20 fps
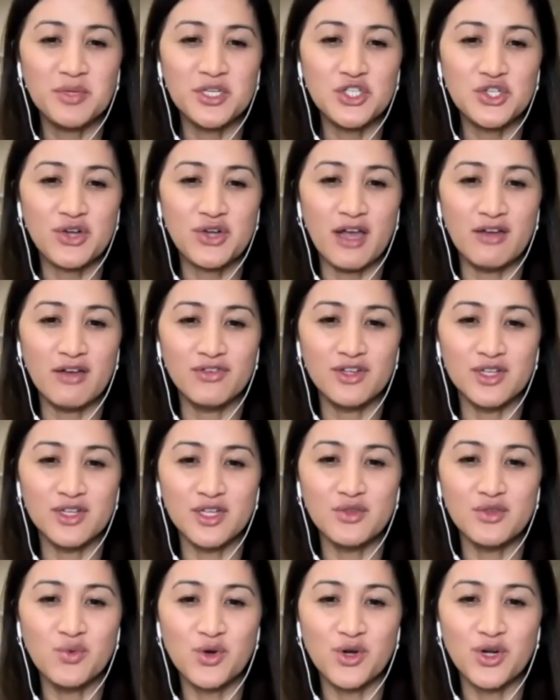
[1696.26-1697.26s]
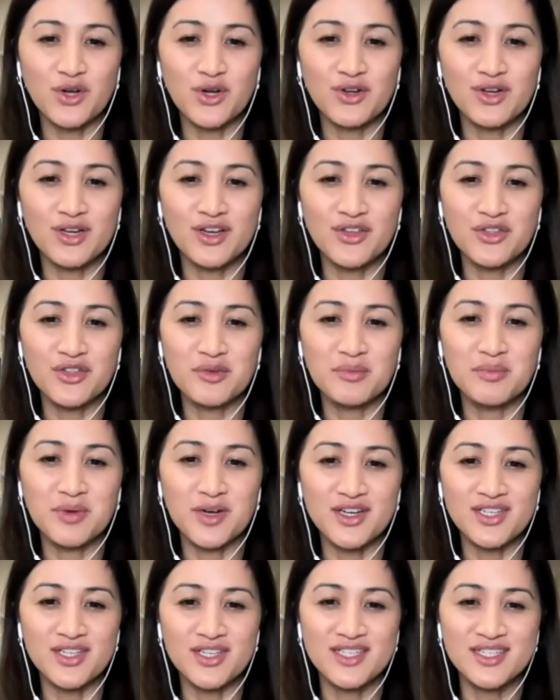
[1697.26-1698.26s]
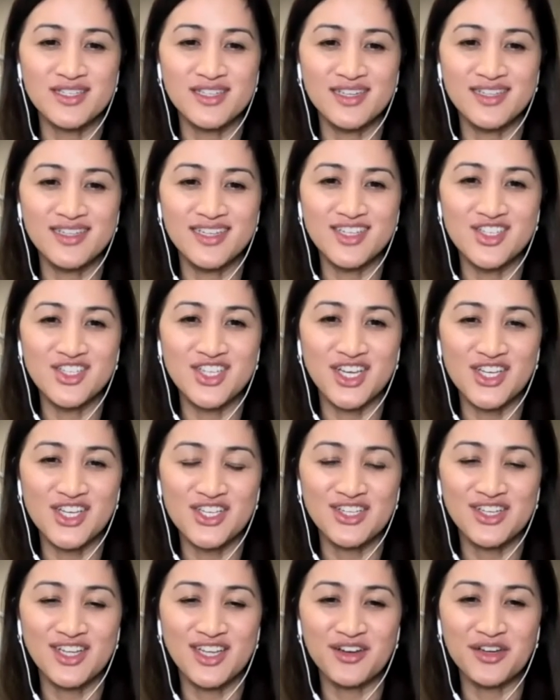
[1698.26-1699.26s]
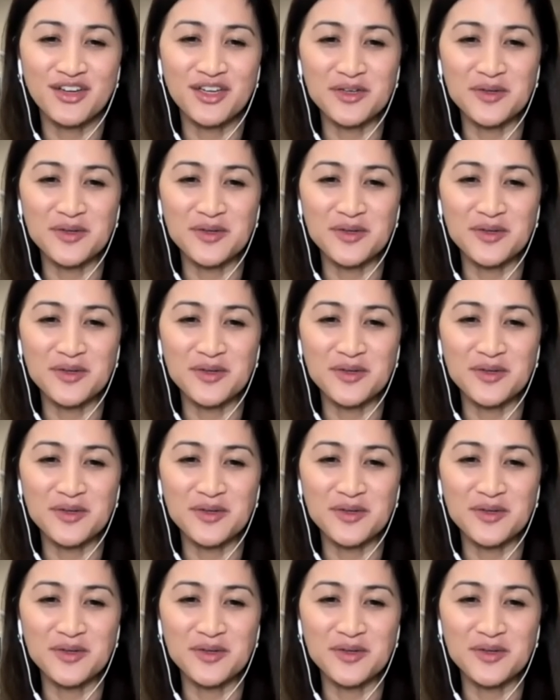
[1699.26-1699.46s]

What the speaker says: travel and work on other parts than the injection area?